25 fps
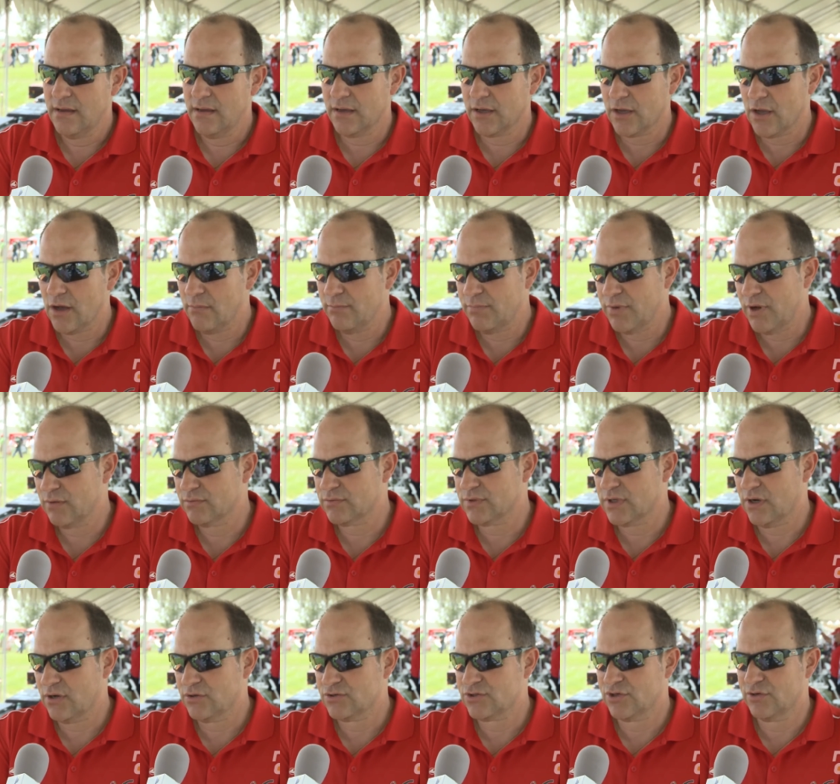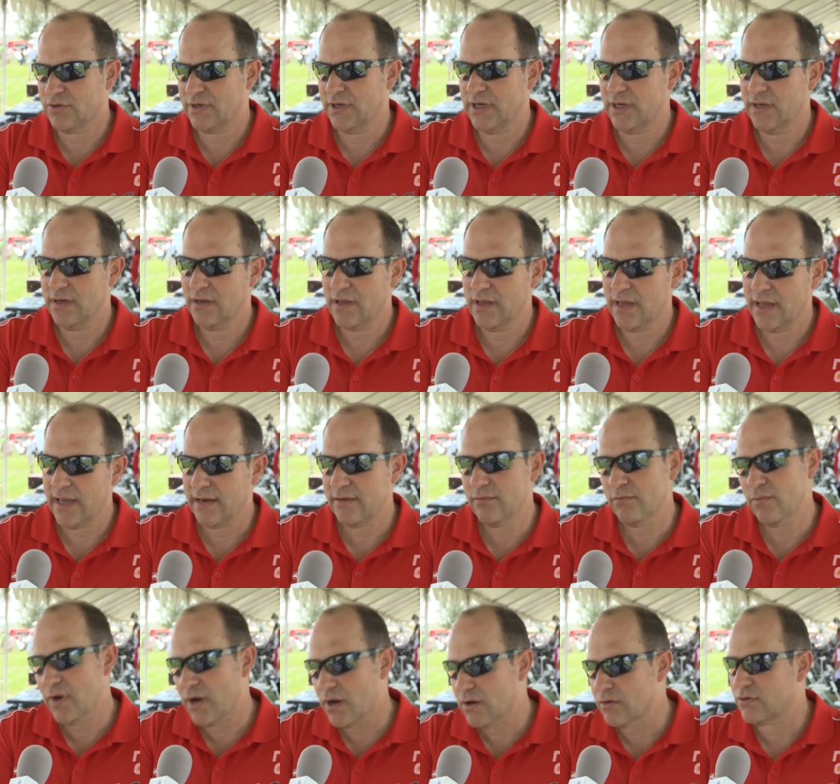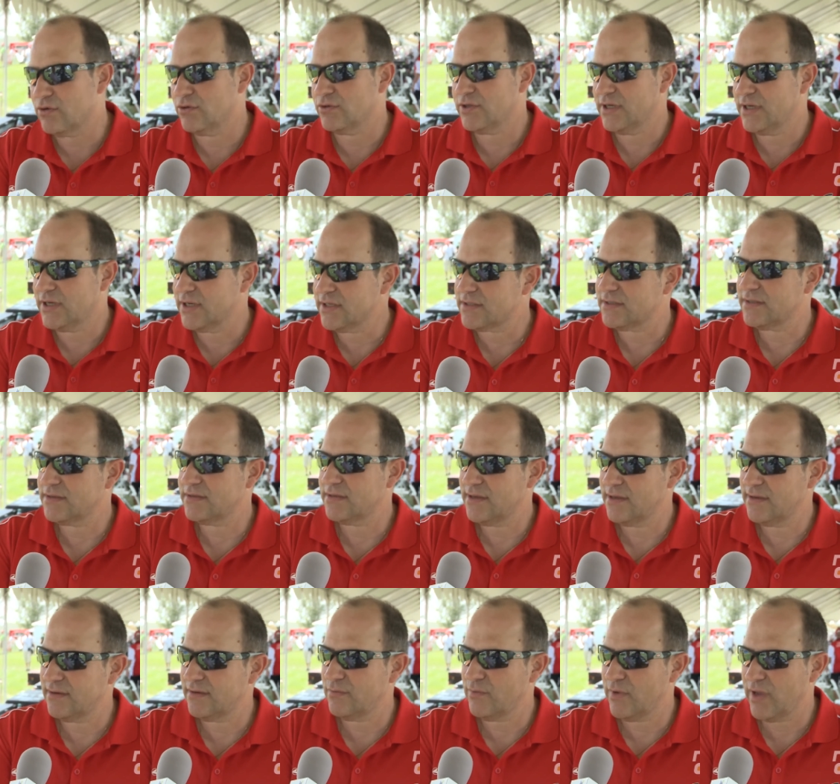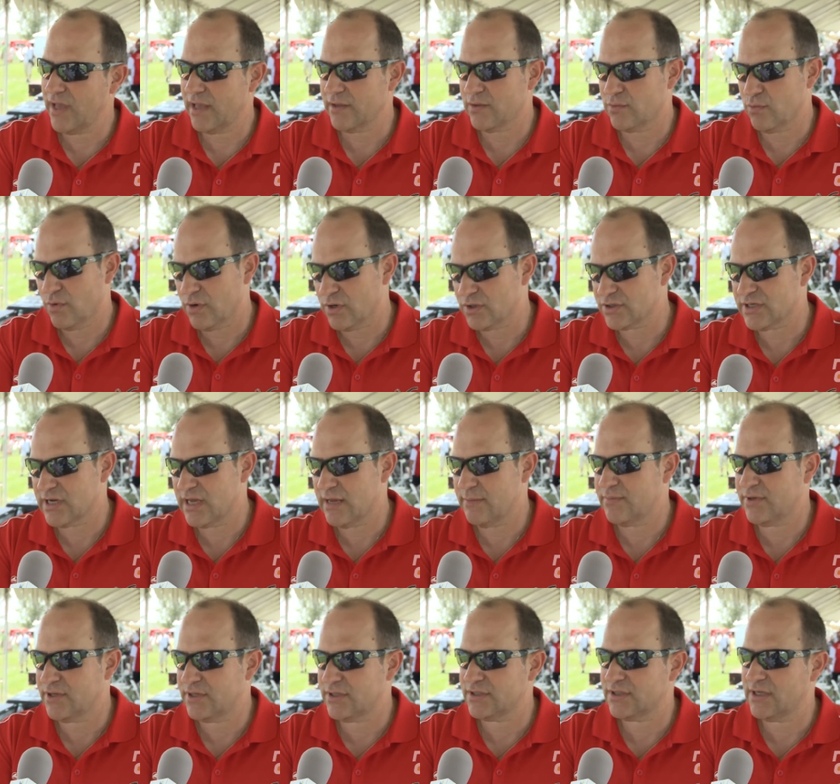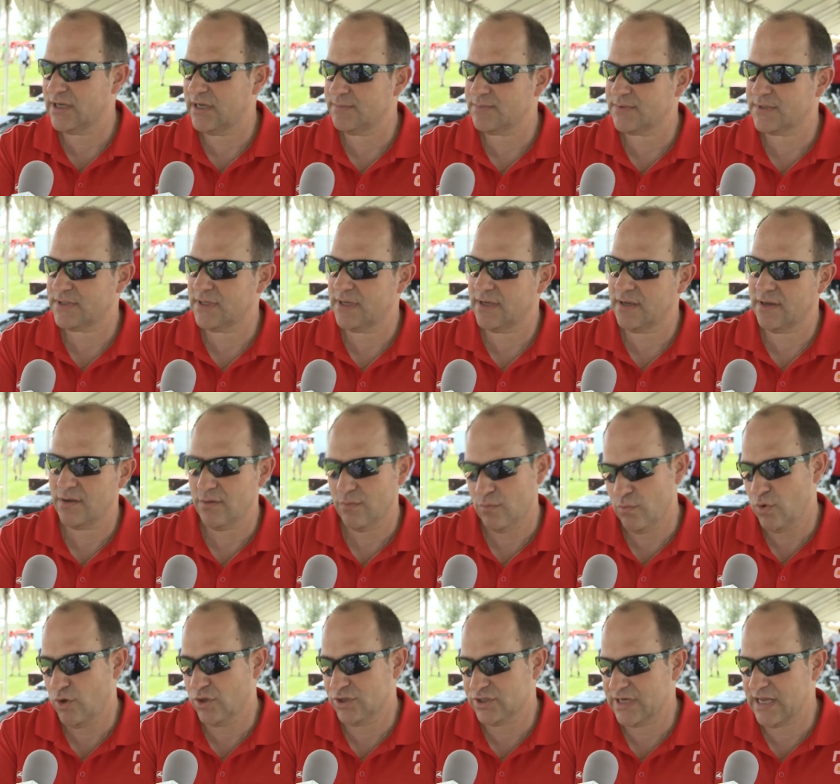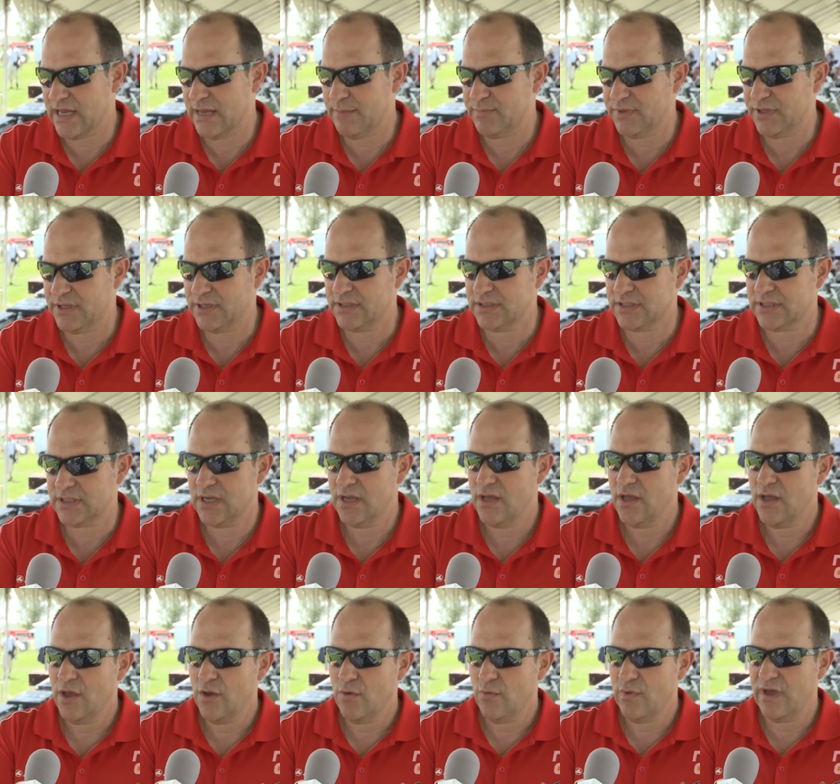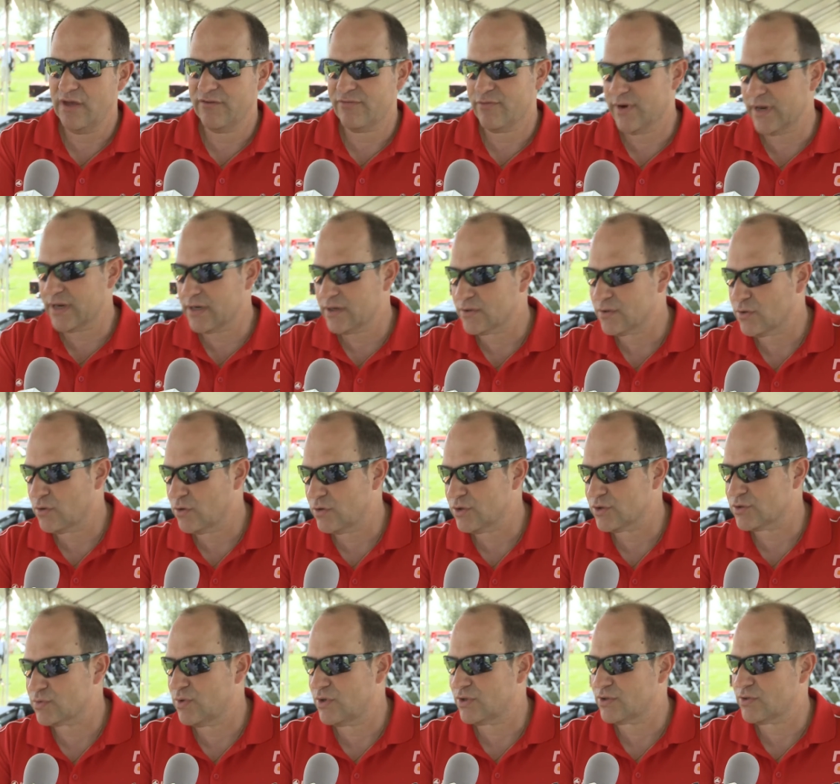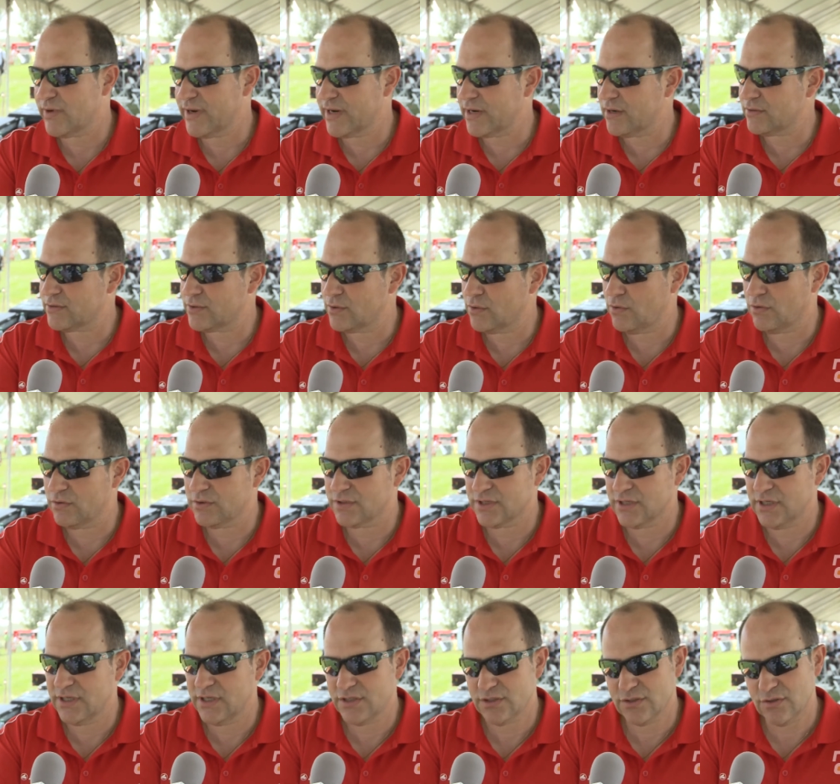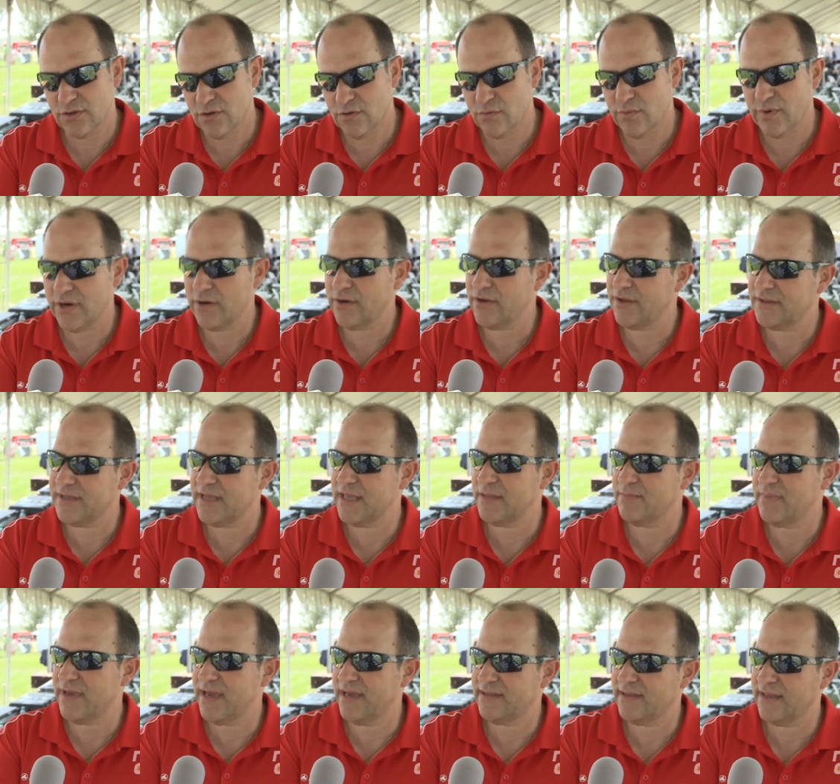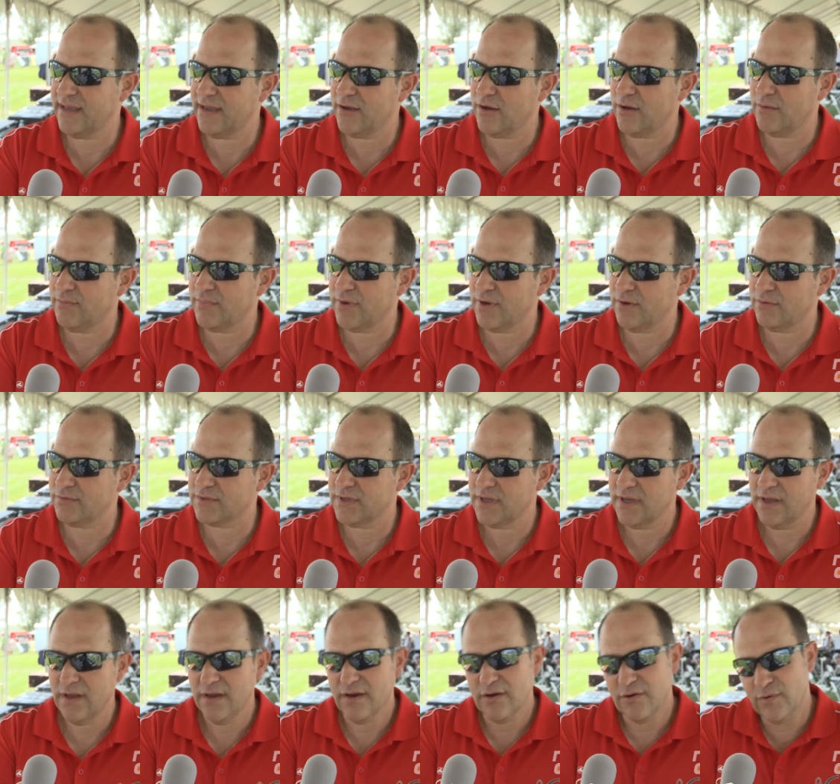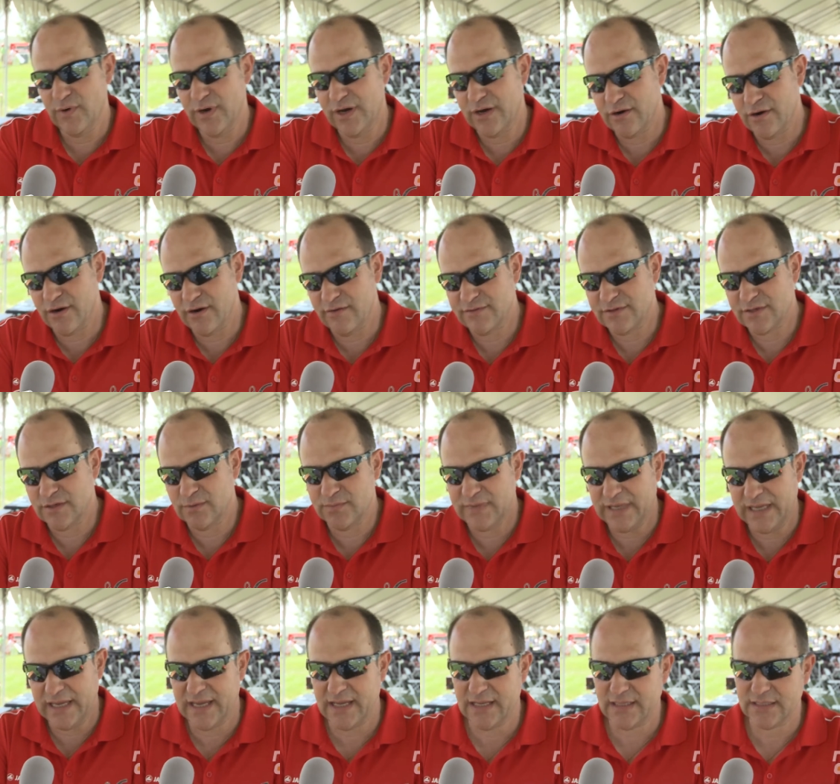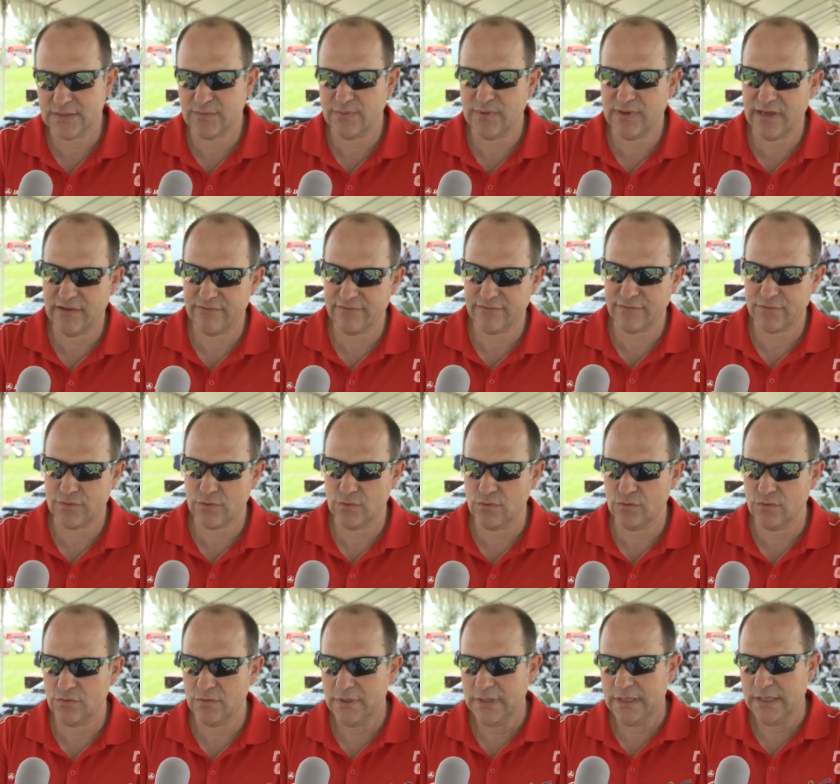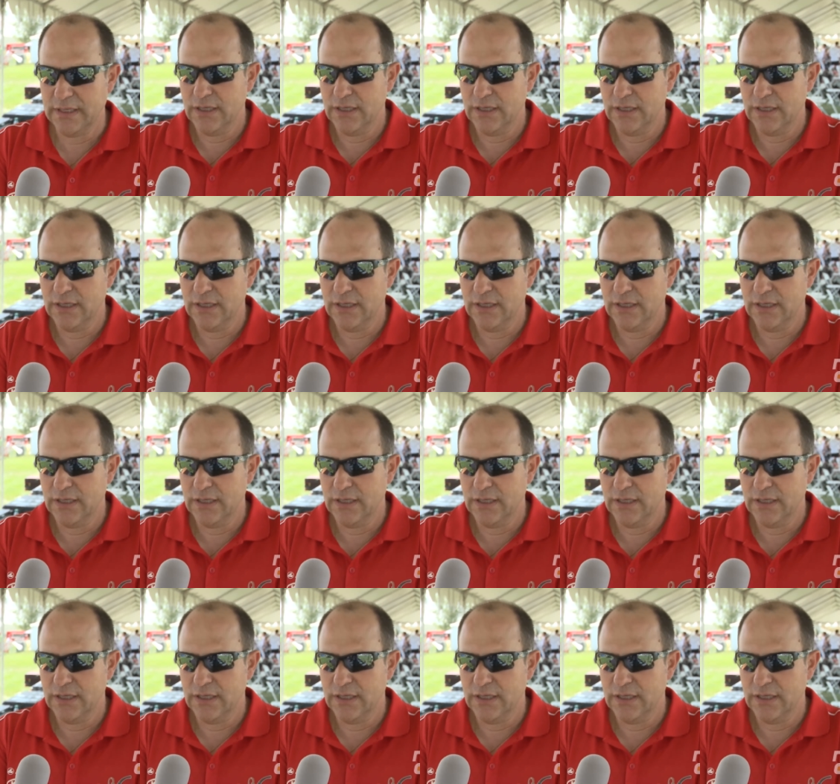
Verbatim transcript: compound archery and we are good in it and we had world championships uh, world champions we have record holders world record holders in it so we are not that bad in compound recurve something else we have to